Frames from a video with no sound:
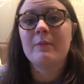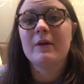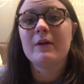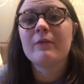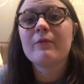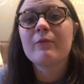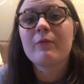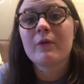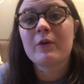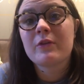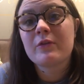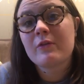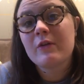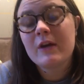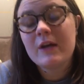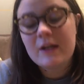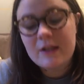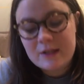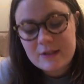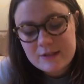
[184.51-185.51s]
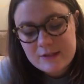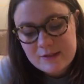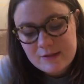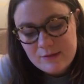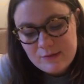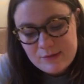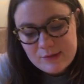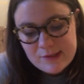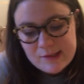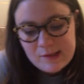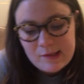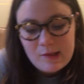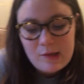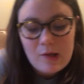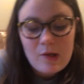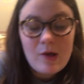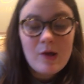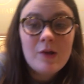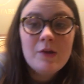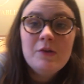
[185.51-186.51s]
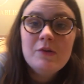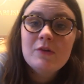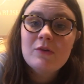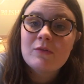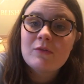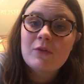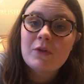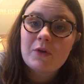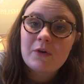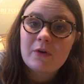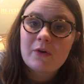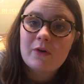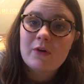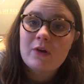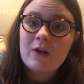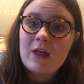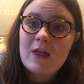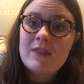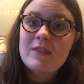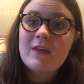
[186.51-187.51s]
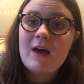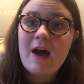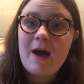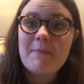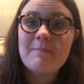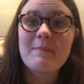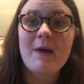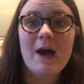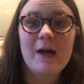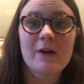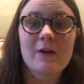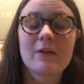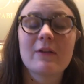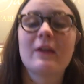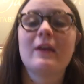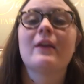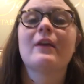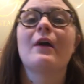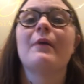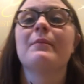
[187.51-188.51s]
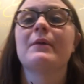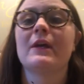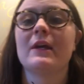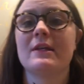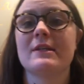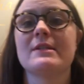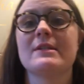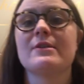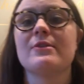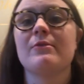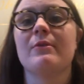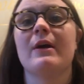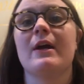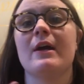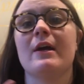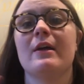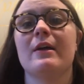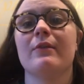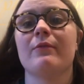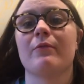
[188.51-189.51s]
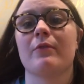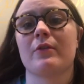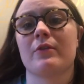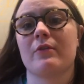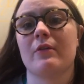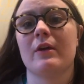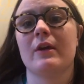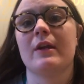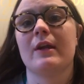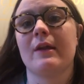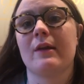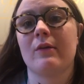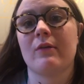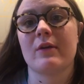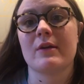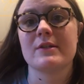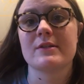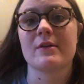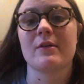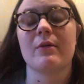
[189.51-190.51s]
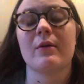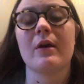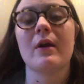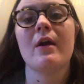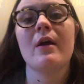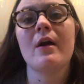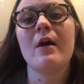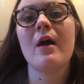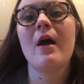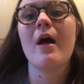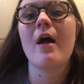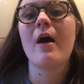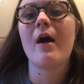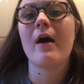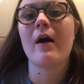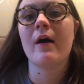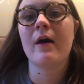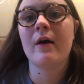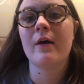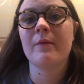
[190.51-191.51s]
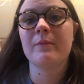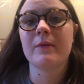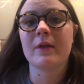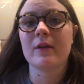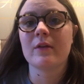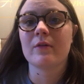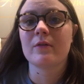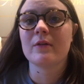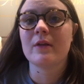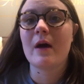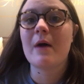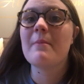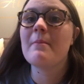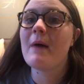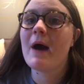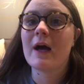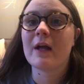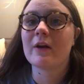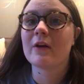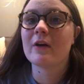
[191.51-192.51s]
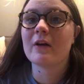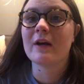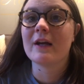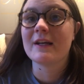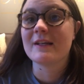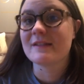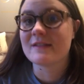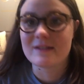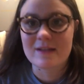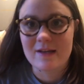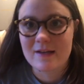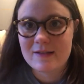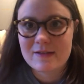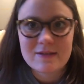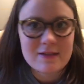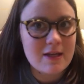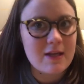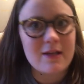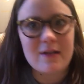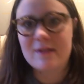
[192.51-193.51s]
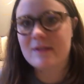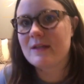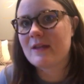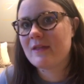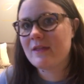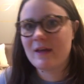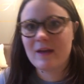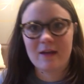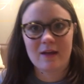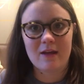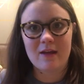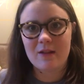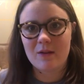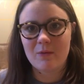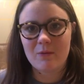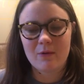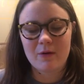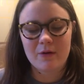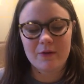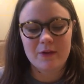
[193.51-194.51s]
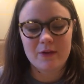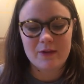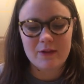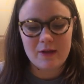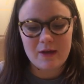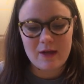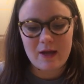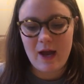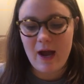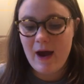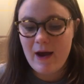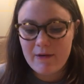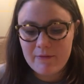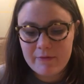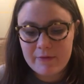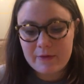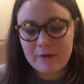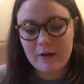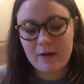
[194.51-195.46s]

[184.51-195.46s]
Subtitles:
In 4th grade, students learn that matter, like coming into it in 4th grade and grades lower, they learn that matter exists and it's a thing in the world that they have.